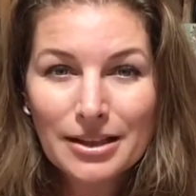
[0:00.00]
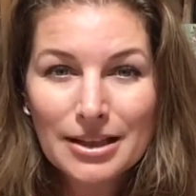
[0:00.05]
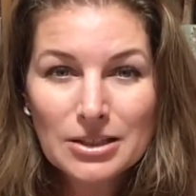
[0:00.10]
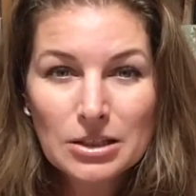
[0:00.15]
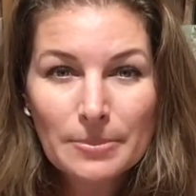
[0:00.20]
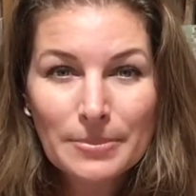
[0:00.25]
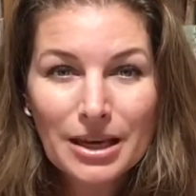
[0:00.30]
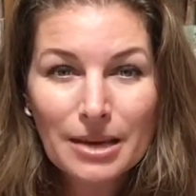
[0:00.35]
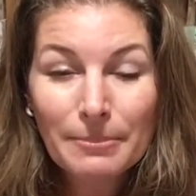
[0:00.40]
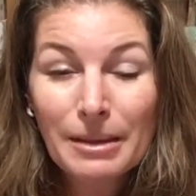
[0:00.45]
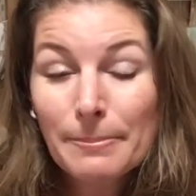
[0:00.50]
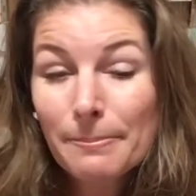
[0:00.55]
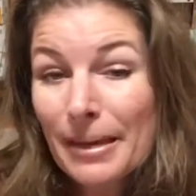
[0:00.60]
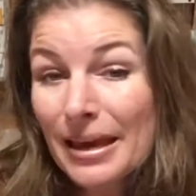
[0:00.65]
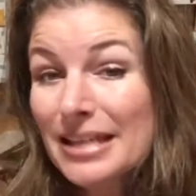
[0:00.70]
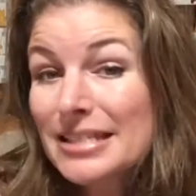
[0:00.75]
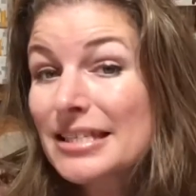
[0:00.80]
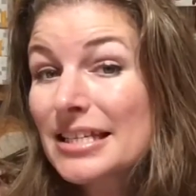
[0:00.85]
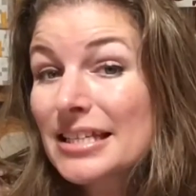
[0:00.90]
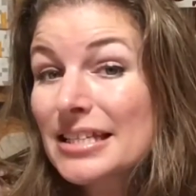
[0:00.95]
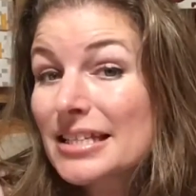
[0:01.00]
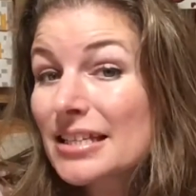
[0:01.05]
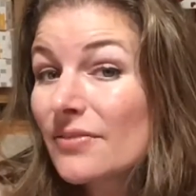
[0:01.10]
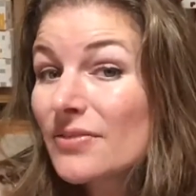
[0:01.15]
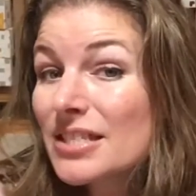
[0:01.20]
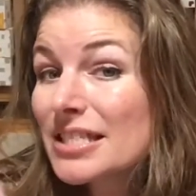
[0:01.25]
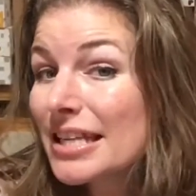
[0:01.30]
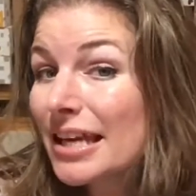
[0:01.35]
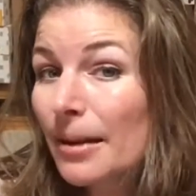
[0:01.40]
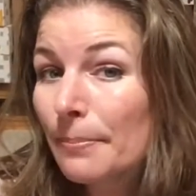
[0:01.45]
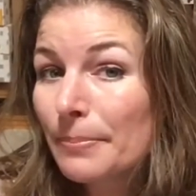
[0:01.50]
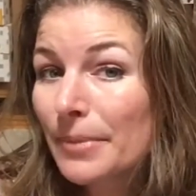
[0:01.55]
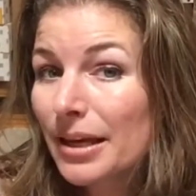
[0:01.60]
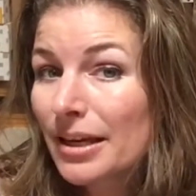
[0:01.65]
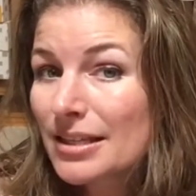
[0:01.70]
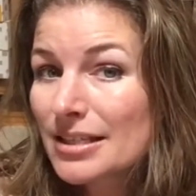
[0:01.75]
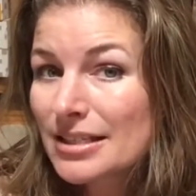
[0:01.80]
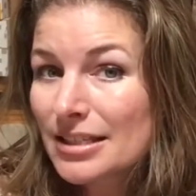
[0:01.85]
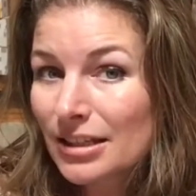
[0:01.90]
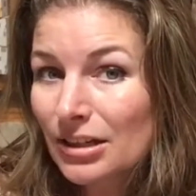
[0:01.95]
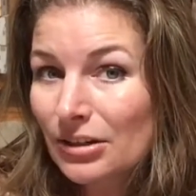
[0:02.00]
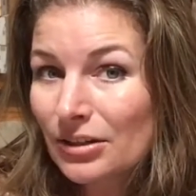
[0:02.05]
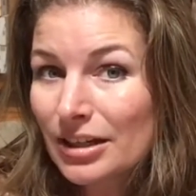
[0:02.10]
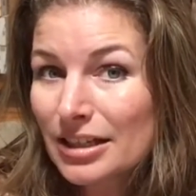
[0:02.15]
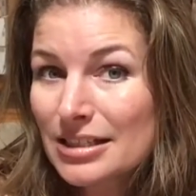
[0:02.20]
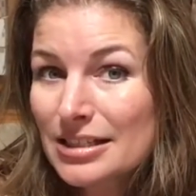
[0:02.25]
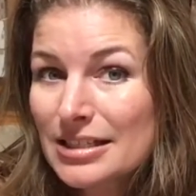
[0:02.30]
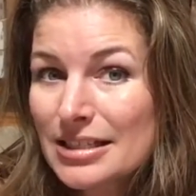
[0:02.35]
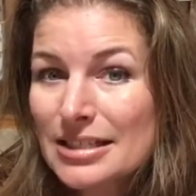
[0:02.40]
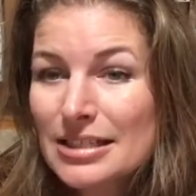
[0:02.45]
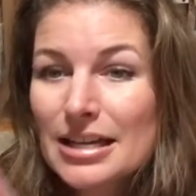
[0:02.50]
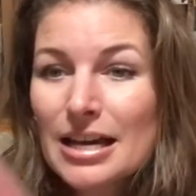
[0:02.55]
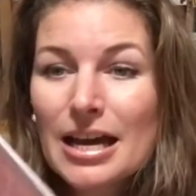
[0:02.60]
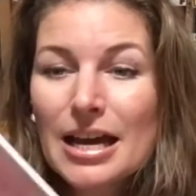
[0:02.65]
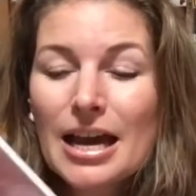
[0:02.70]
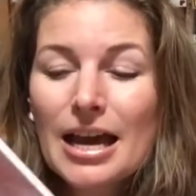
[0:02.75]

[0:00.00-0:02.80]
This will be in my Basics of Stamping series,